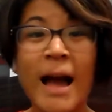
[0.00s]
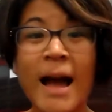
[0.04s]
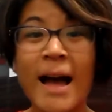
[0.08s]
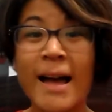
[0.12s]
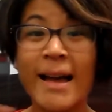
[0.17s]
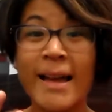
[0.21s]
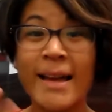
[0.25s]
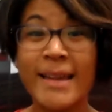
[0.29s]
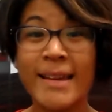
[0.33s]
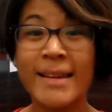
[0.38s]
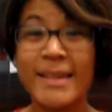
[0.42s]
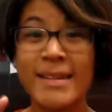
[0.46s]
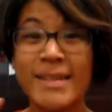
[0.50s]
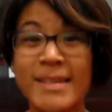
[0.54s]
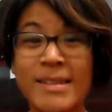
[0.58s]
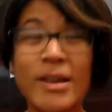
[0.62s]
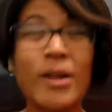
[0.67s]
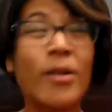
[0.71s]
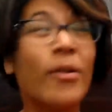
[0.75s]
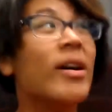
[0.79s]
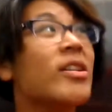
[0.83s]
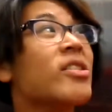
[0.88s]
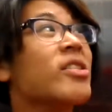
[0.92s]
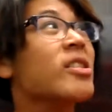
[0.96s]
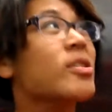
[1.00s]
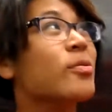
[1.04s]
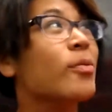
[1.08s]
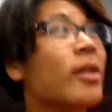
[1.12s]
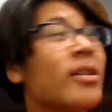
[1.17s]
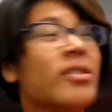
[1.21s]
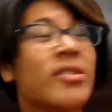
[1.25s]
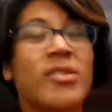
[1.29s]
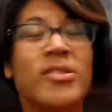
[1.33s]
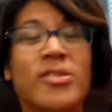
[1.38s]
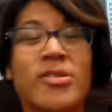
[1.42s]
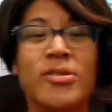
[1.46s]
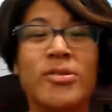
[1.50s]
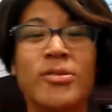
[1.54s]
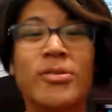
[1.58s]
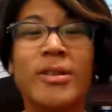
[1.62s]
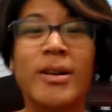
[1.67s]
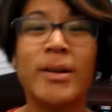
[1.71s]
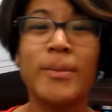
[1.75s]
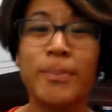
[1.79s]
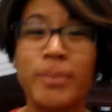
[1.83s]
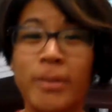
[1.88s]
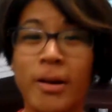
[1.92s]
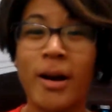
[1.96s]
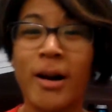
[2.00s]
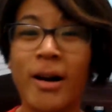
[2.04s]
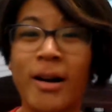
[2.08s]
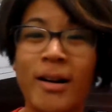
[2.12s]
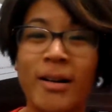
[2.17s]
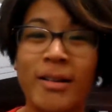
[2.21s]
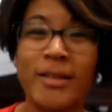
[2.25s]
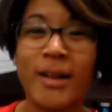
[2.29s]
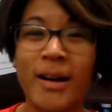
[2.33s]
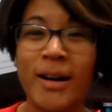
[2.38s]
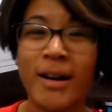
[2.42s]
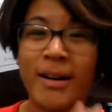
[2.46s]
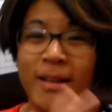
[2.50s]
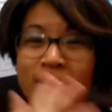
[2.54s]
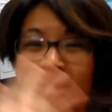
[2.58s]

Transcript: Hi, so I just want to do a blog